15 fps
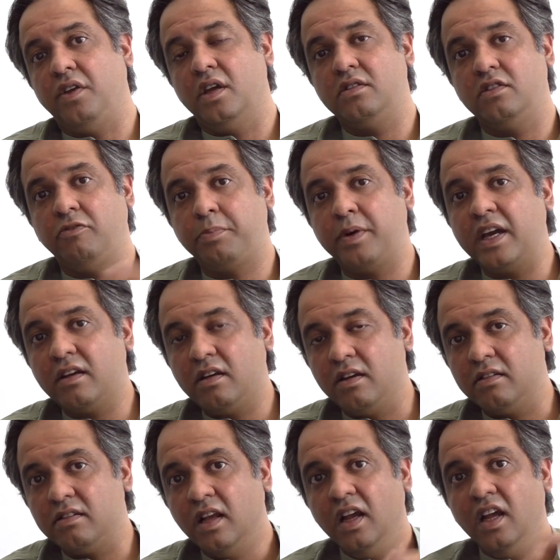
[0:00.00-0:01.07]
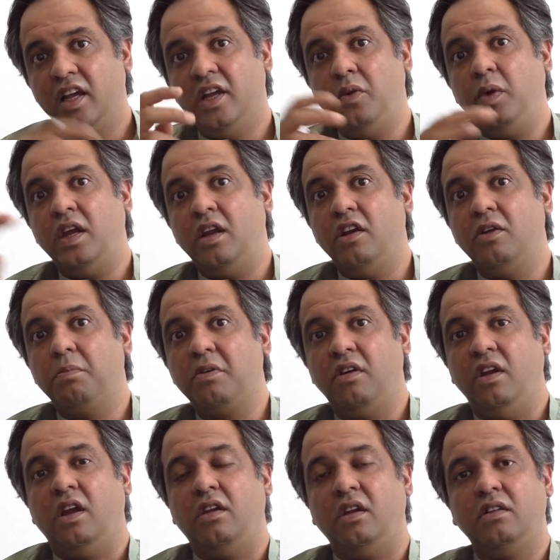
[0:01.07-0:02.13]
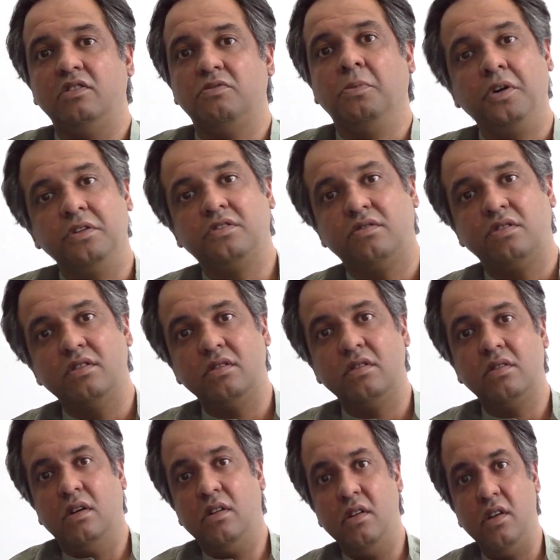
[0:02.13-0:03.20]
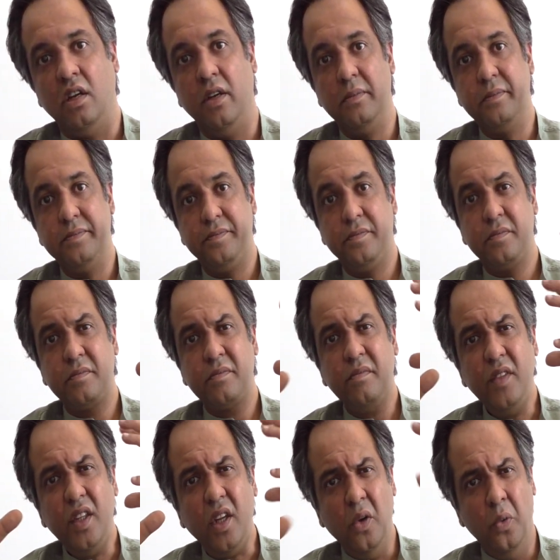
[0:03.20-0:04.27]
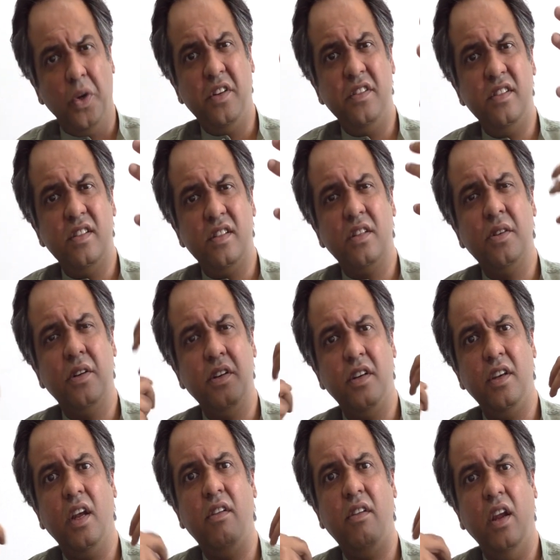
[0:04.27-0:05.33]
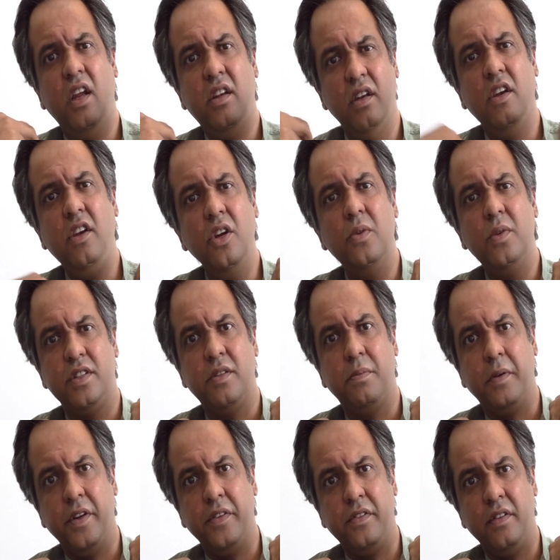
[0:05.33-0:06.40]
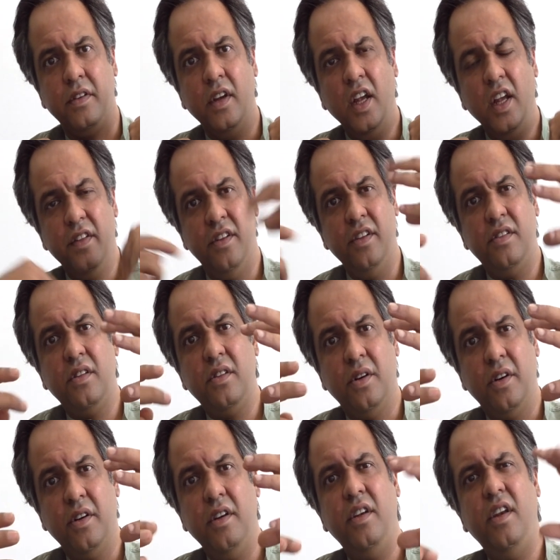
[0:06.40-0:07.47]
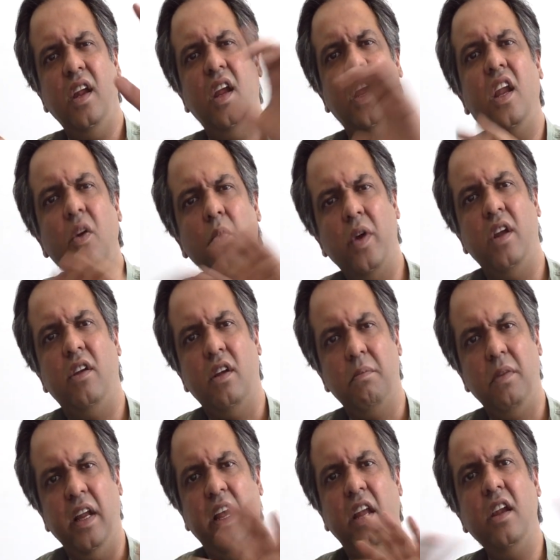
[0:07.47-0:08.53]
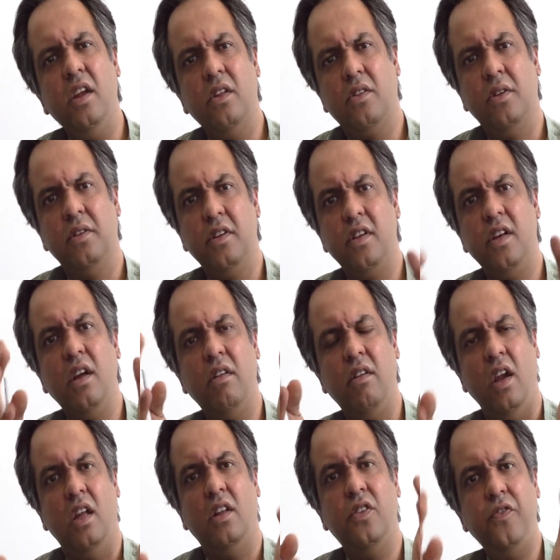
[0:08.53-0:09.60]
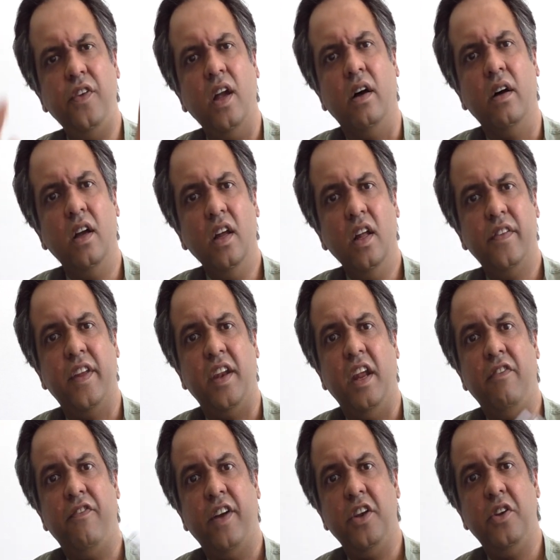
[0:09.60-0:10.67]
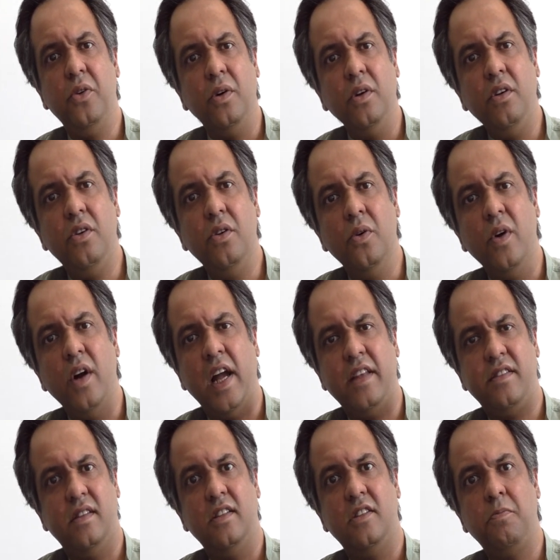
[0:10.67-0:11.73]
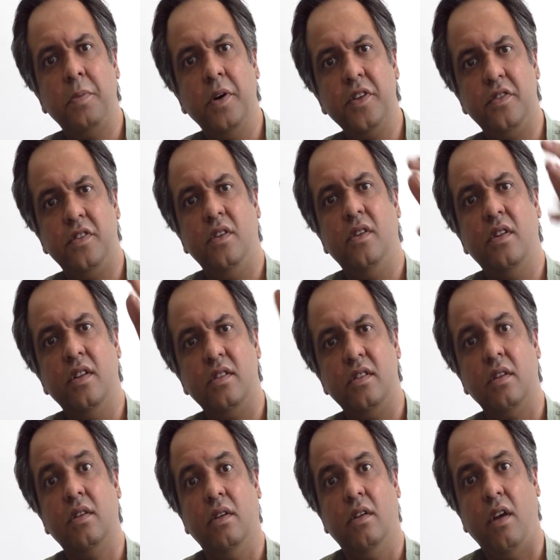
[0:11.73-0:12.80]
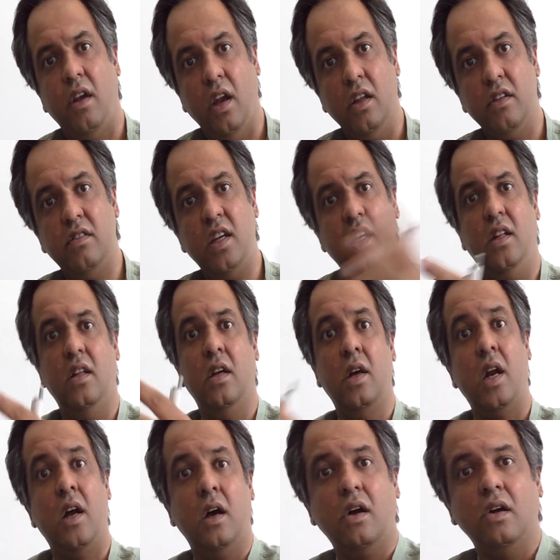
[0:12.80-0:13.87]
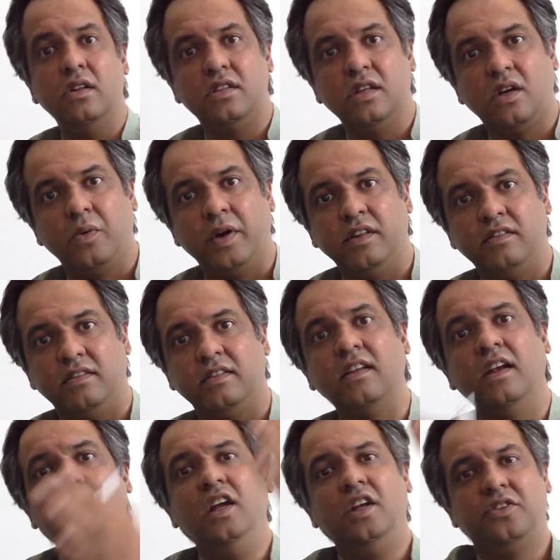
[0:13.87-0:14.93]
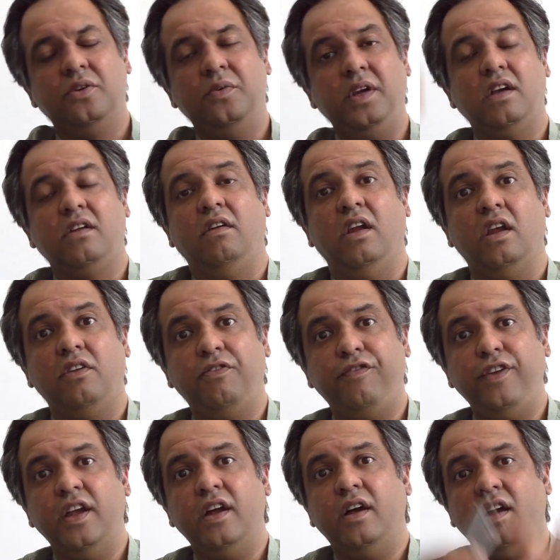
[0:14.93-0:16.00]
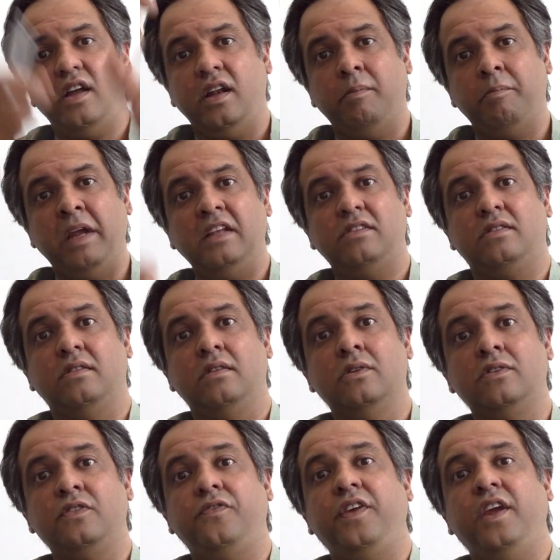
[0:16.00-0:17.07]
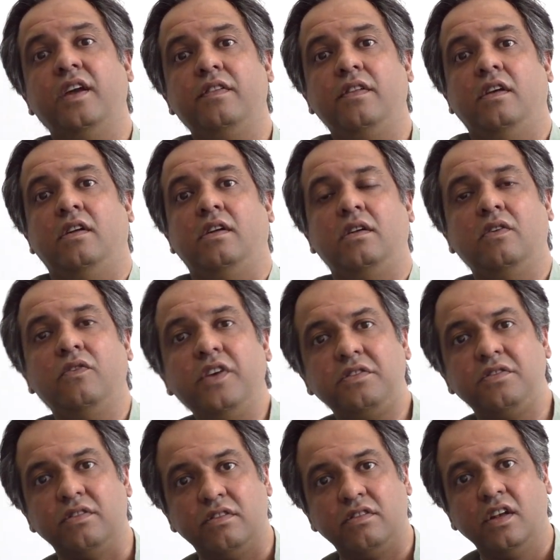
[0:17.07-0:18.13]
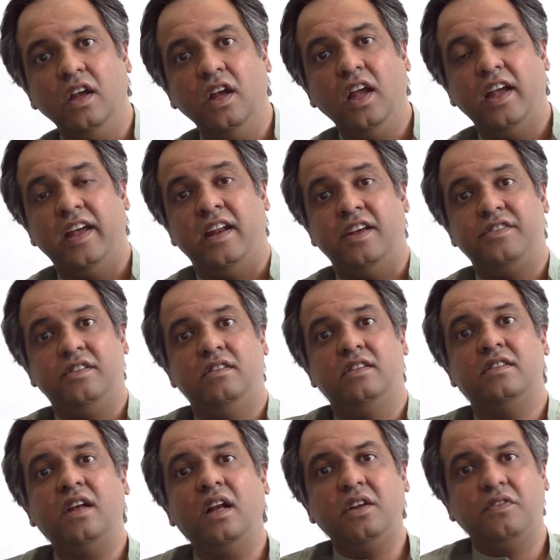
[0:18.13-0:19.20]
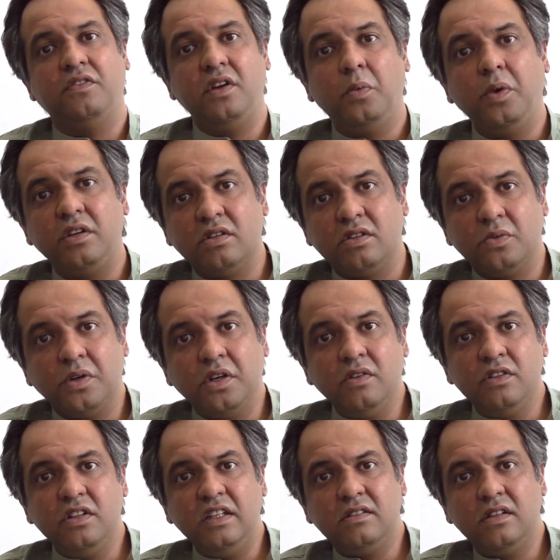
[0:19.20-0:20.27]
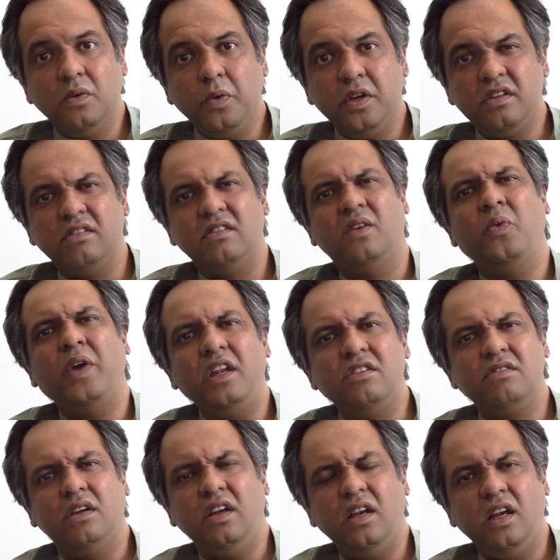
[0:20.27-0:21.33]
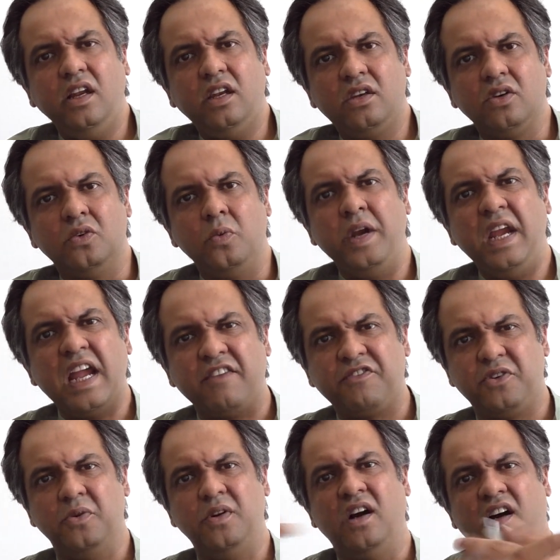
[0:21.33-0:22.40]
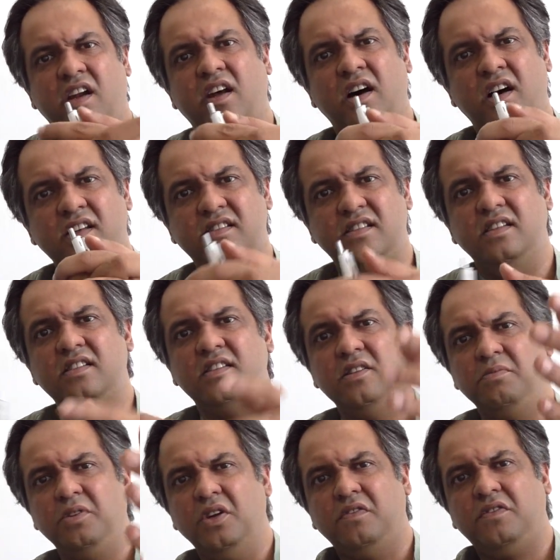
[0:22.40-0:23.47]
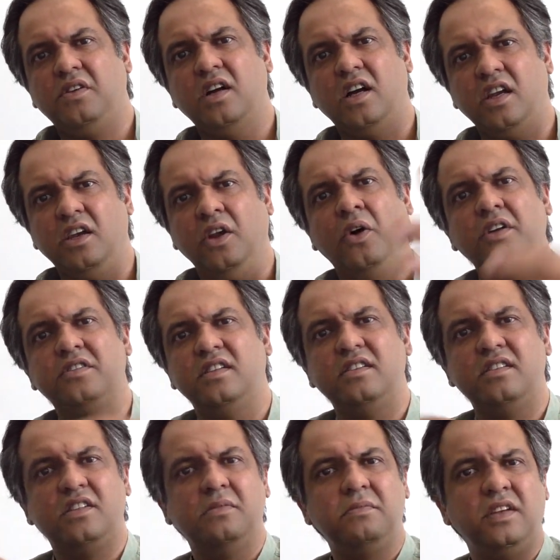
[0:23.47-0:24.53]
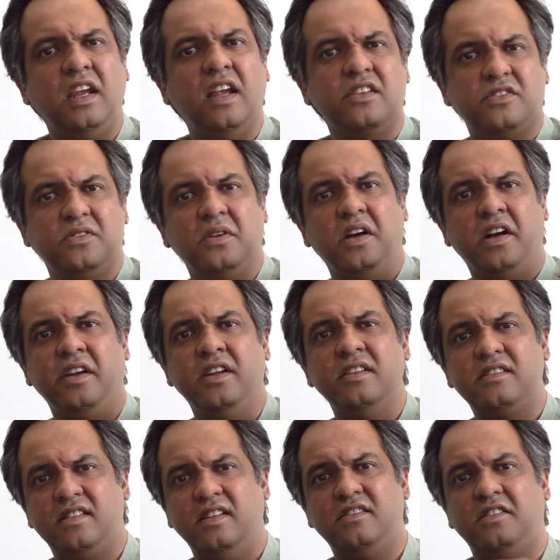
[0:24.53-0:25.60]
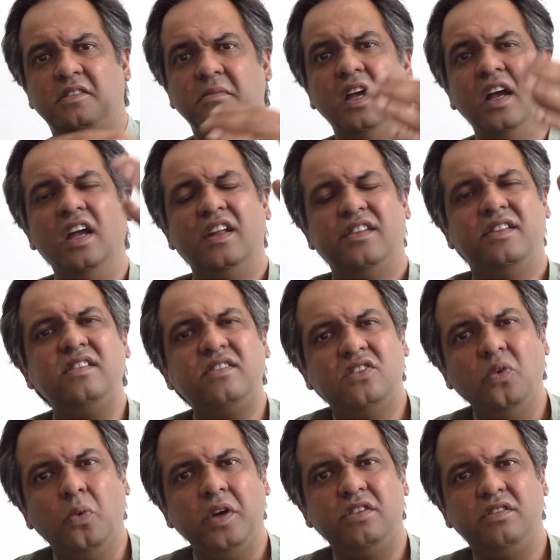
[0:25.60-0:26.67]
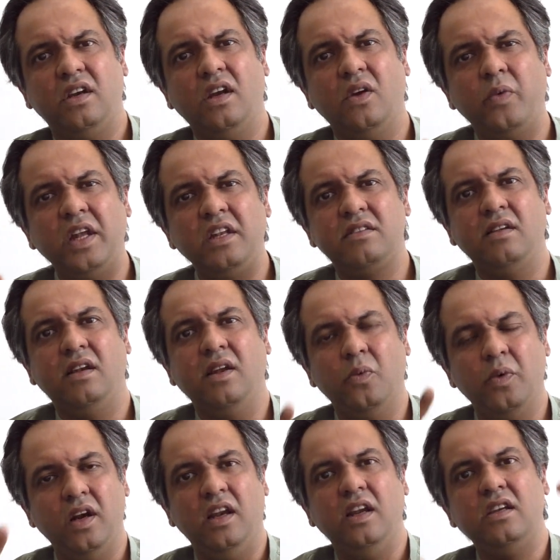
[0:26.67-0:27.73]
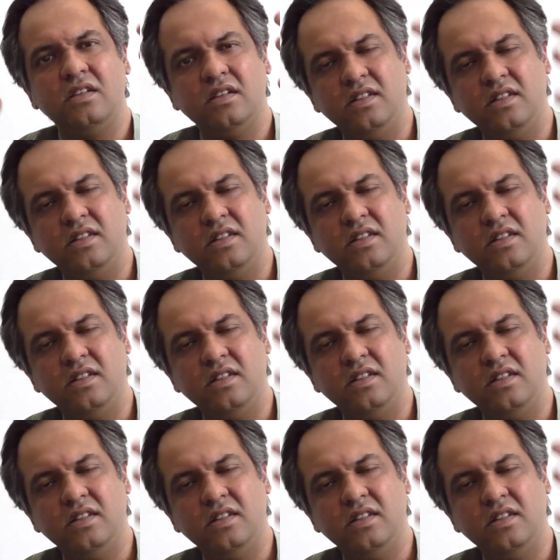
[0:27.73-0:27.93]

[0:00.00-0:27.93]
years of practice, and we end up creating this monstrous authority. What does this authority create in you as a person? This authority, invariably, any authority creates fear. That if I don't do as this person or this authority is saying, there are consequences. So we create fear, and based on those fear, there are divisions. And as a result of divisions, what do these divisions eventually lead to? We have to guard our system, you have to guard your system, he has to guard his system. This division eventually will lead to